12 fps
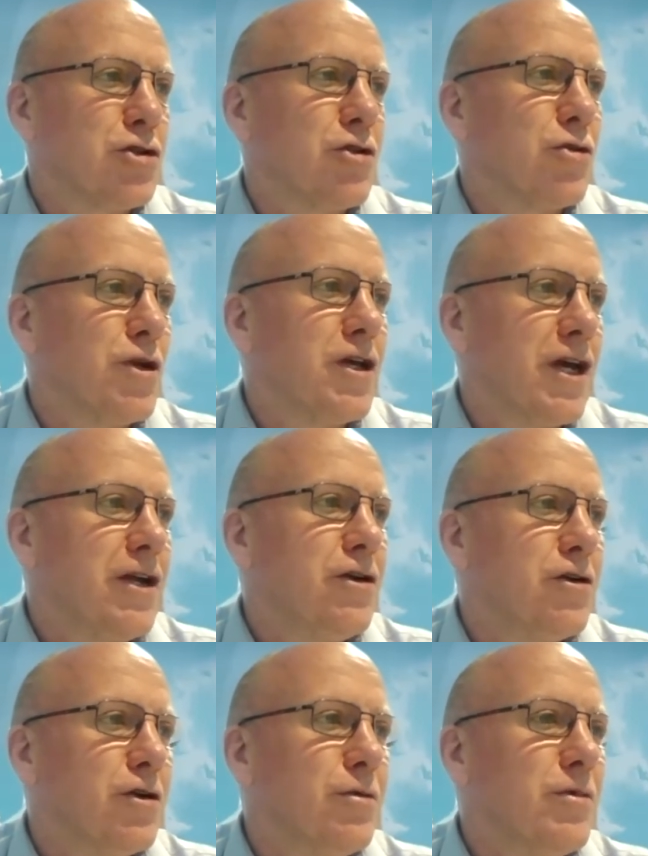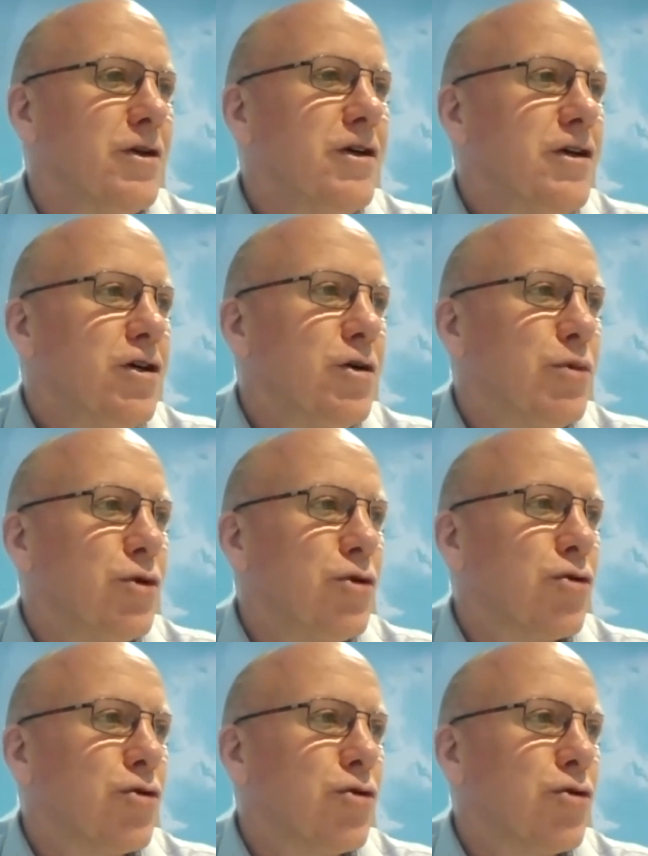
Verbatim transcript: at the weekend and and put